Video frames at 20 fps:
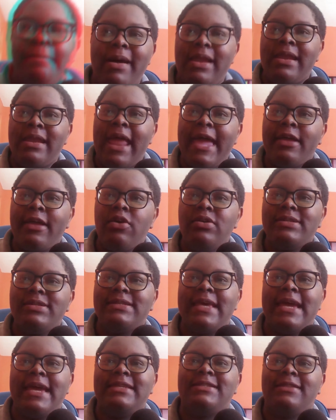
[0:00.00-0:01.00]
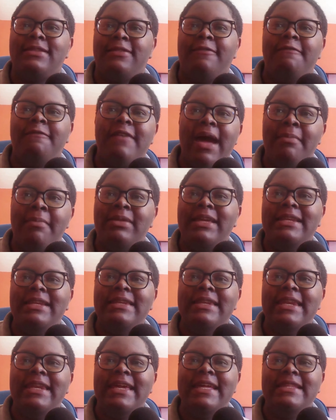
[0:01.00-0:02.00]
but Lango says the family
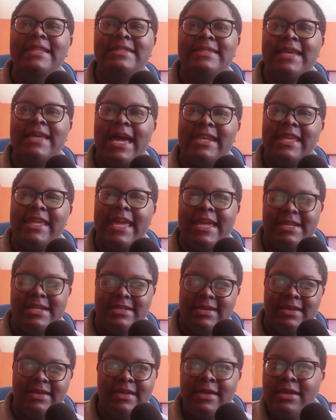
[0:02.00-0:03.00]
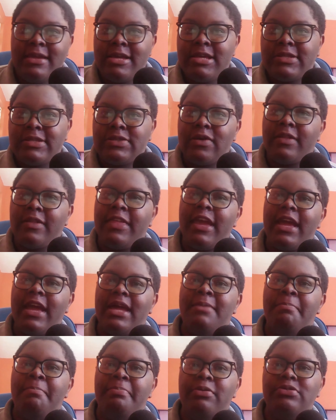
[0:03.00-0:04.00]
needs an in, so they
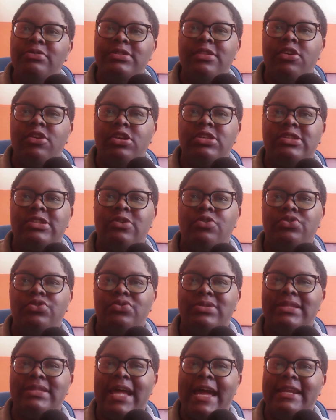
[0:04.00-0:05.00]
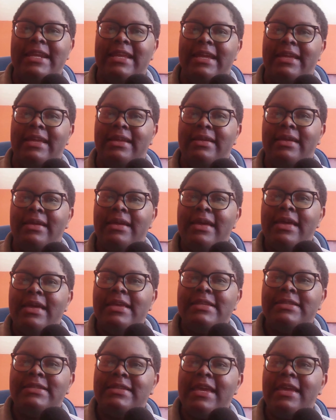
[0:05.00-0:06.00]
can boost their social standing,
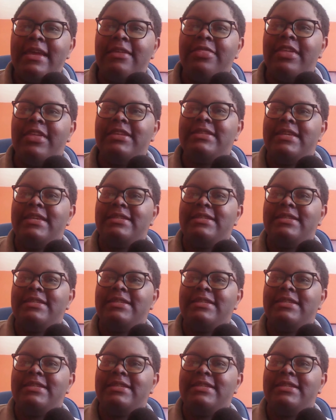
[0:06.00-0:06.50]
saying this